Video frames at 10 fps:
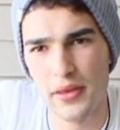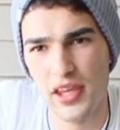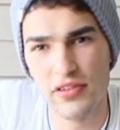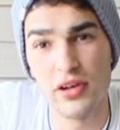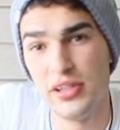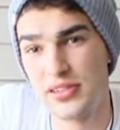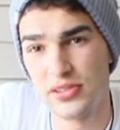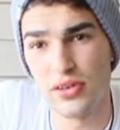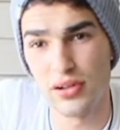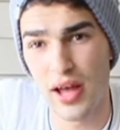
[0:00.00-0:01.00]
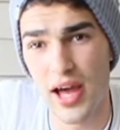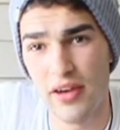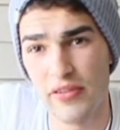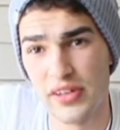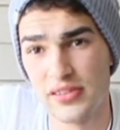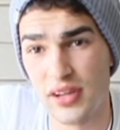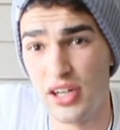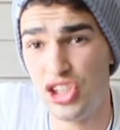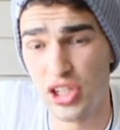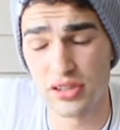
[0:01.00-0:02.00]
Even though he's still alive and he's
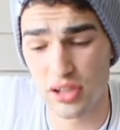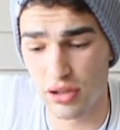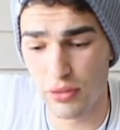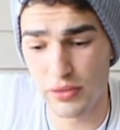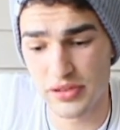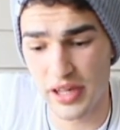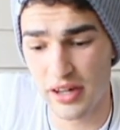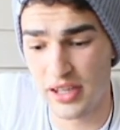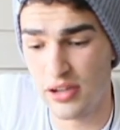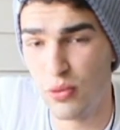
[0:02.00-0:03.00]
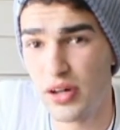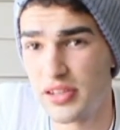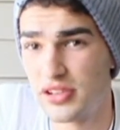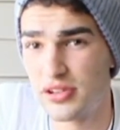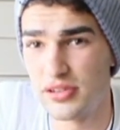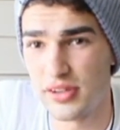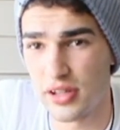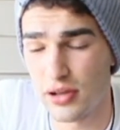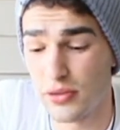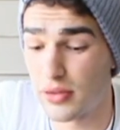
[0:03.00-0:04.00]
not just the Clone Wars era, he was introduced in the
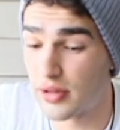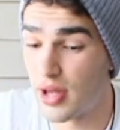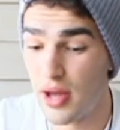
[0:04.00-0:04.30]
Clone Wars.